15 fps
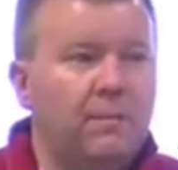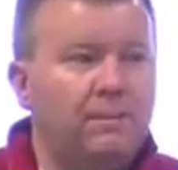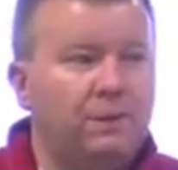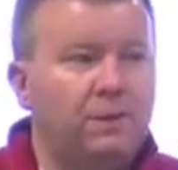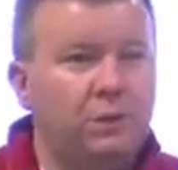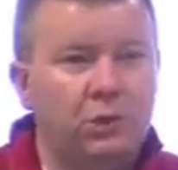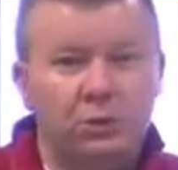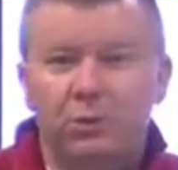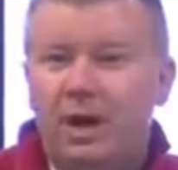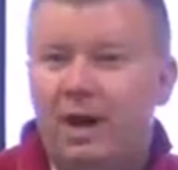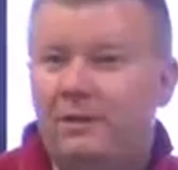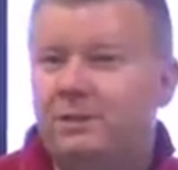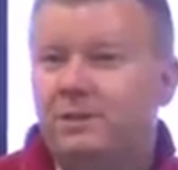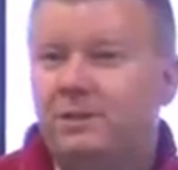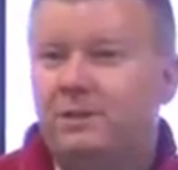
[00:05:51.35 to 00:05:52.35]
You
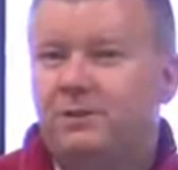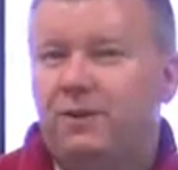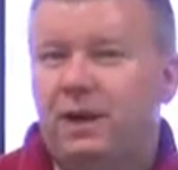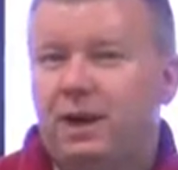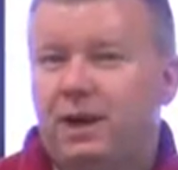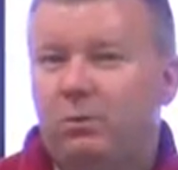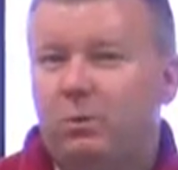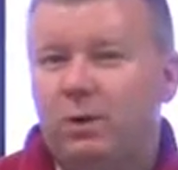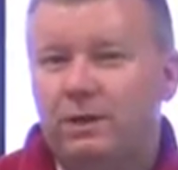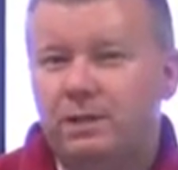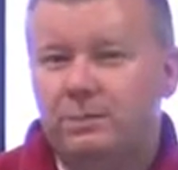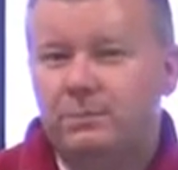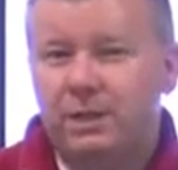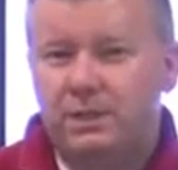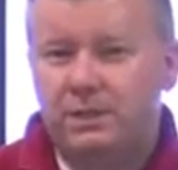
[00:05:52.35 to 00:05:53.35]
have to define what
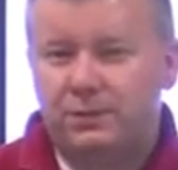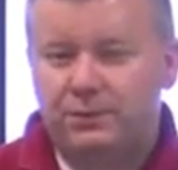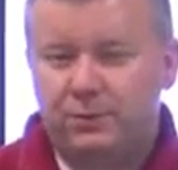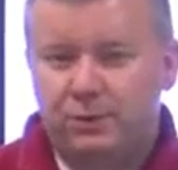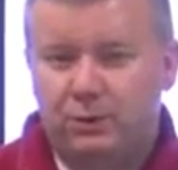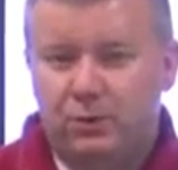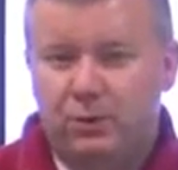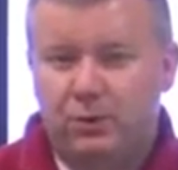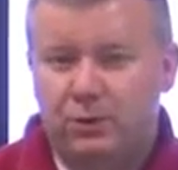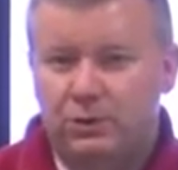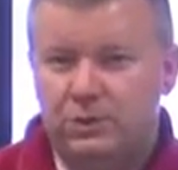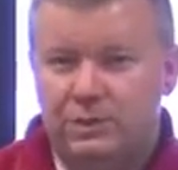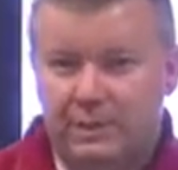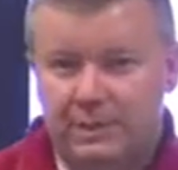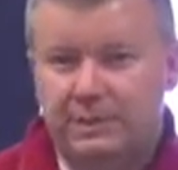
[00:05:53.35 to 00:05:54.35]
is best for your
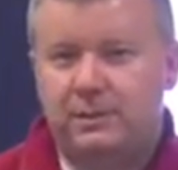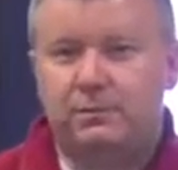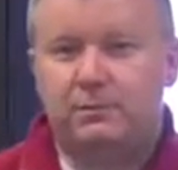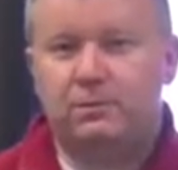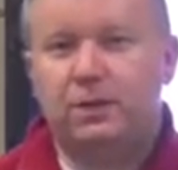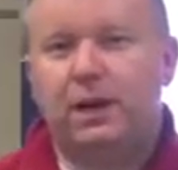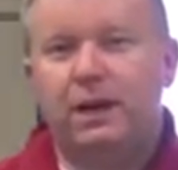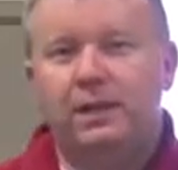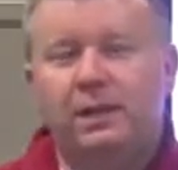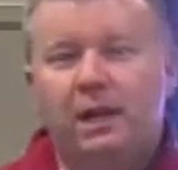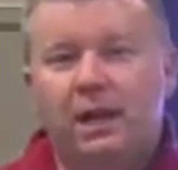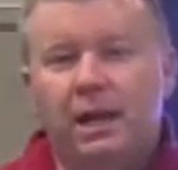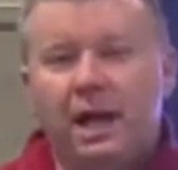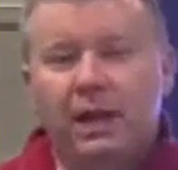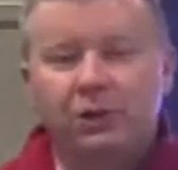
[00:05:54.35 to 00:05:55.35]
system, right?
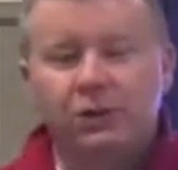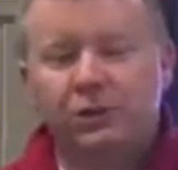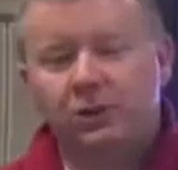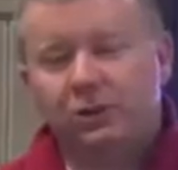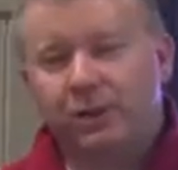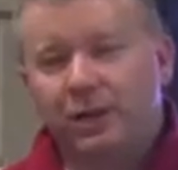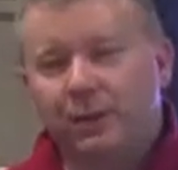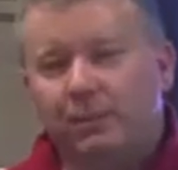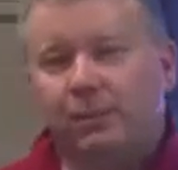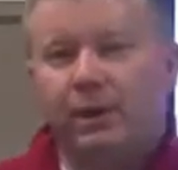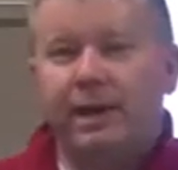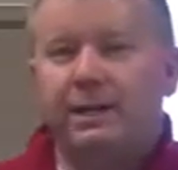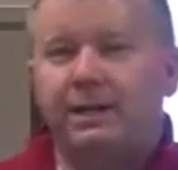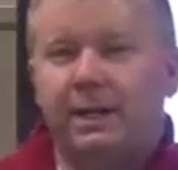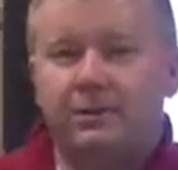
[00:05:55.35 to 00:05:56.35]
And you can create a
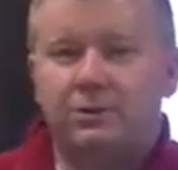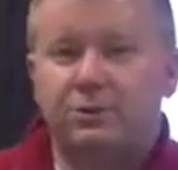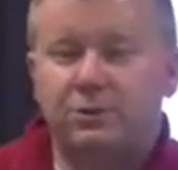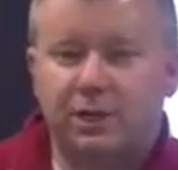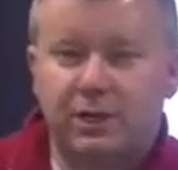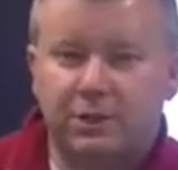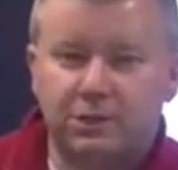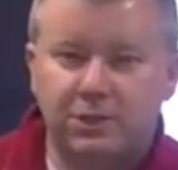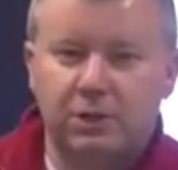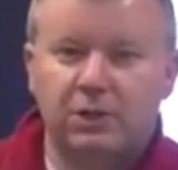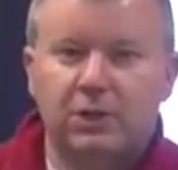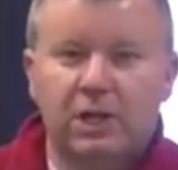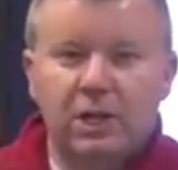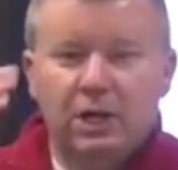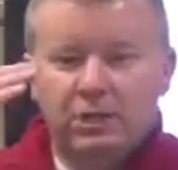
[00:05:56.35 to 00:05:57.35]
breakdown
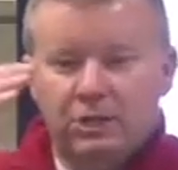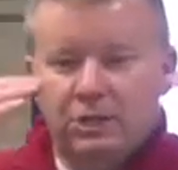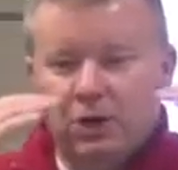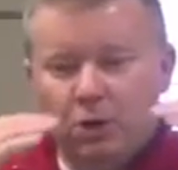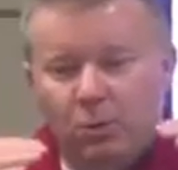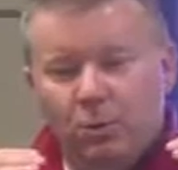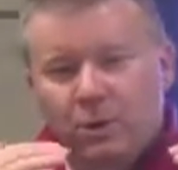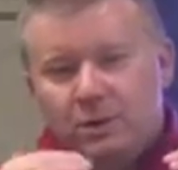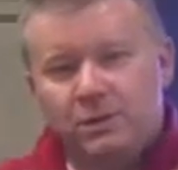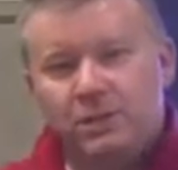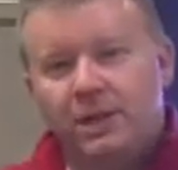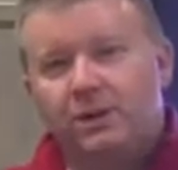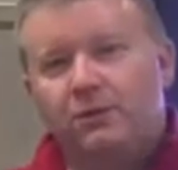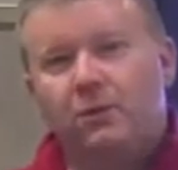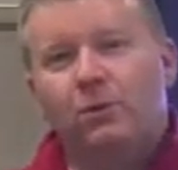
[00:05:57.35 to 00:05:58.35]
structure to know which
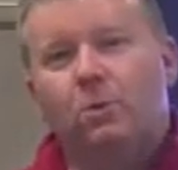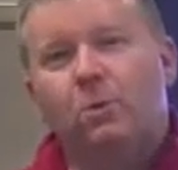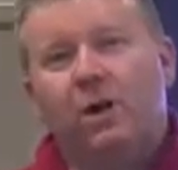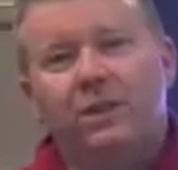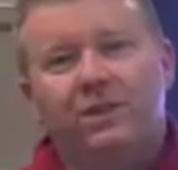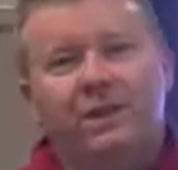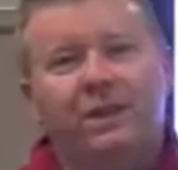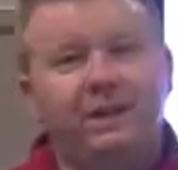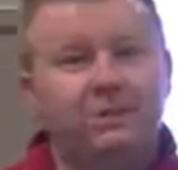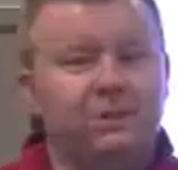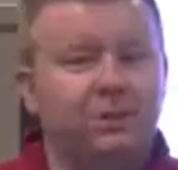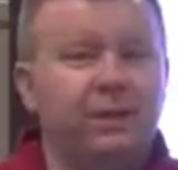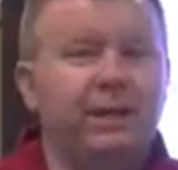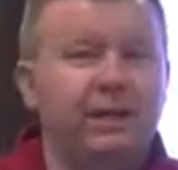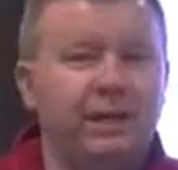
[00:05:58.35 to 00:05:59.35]
level what things
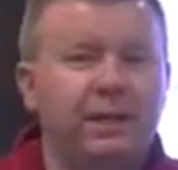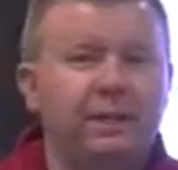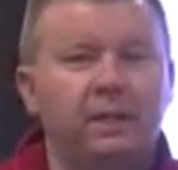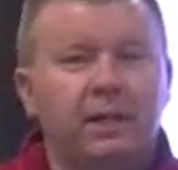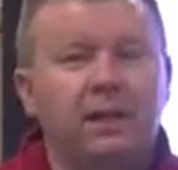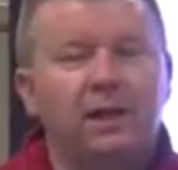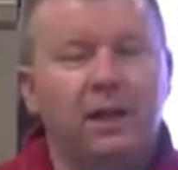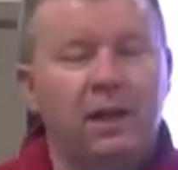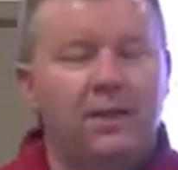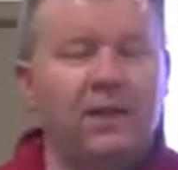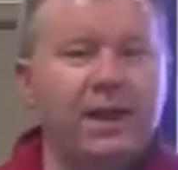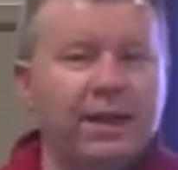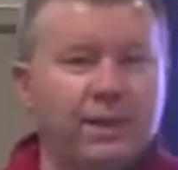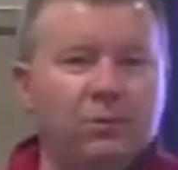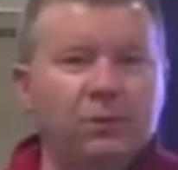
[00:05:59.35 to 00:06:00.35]
are in, and
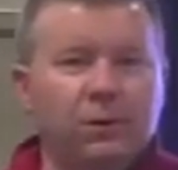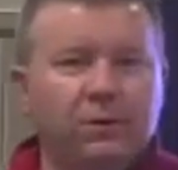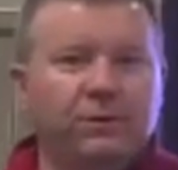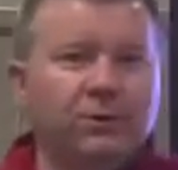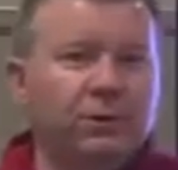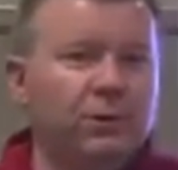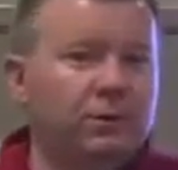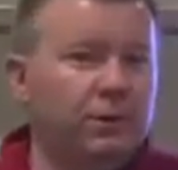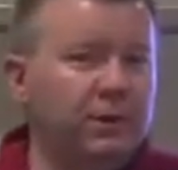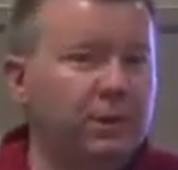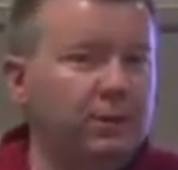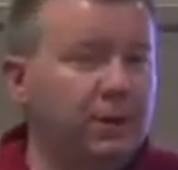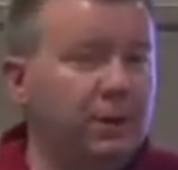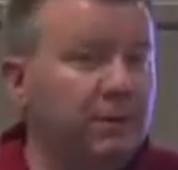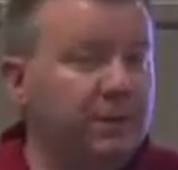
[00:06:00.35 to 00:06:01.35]
that can work for you really
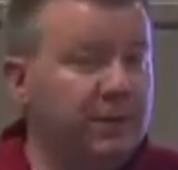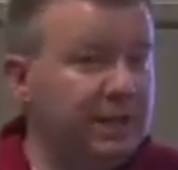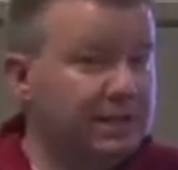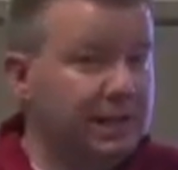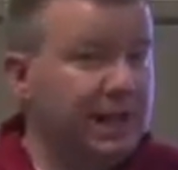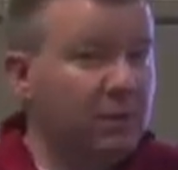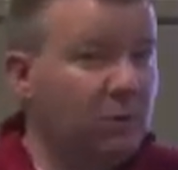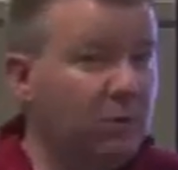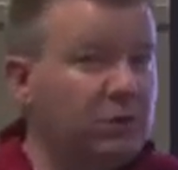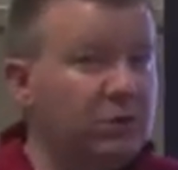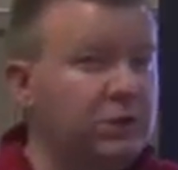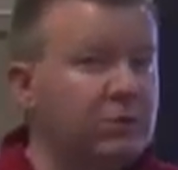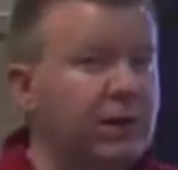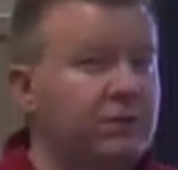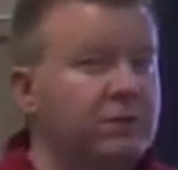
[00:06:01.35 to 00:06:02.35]
well. But that's kind of
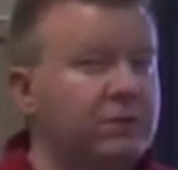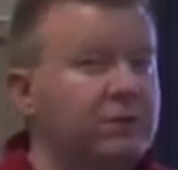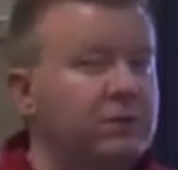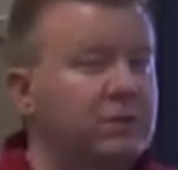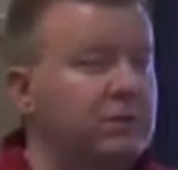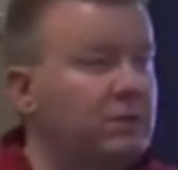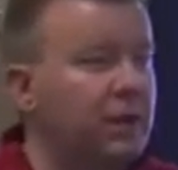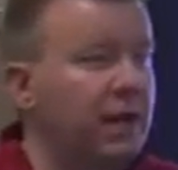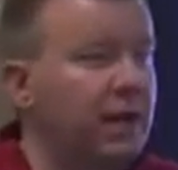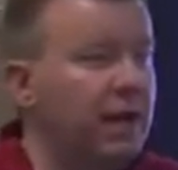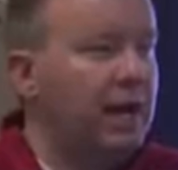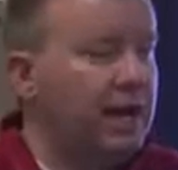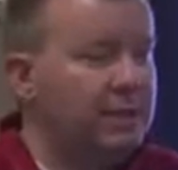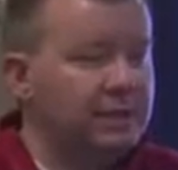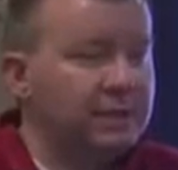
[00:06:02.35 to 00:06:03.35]
what you have to do
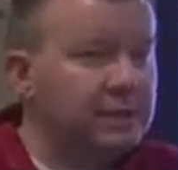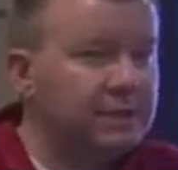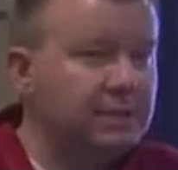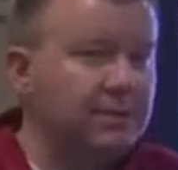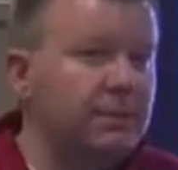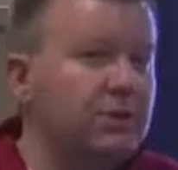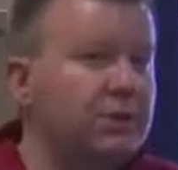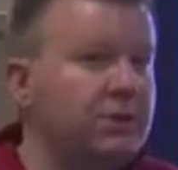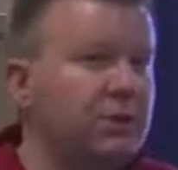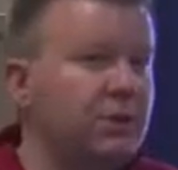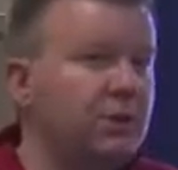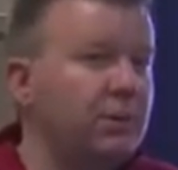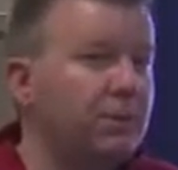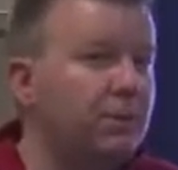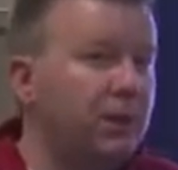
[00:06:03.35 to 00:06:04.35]
as a system
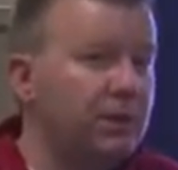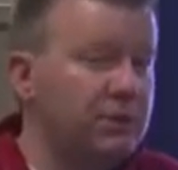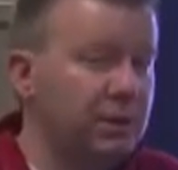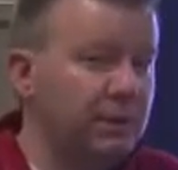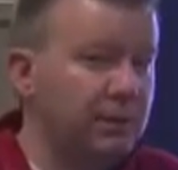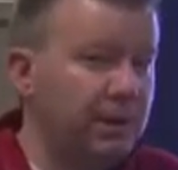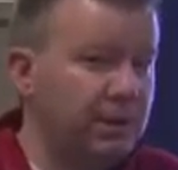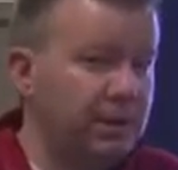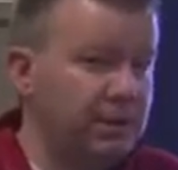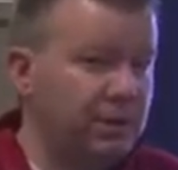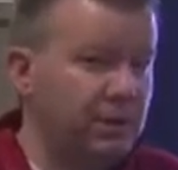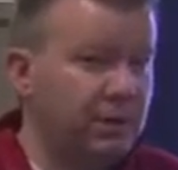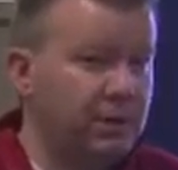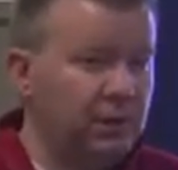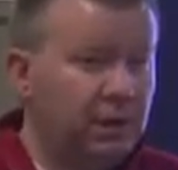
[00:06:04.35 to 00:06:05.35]
engineer or the project
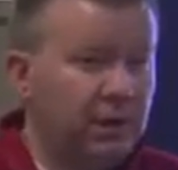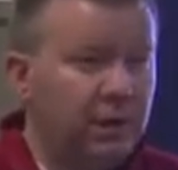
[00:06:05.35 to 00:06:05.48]
manager.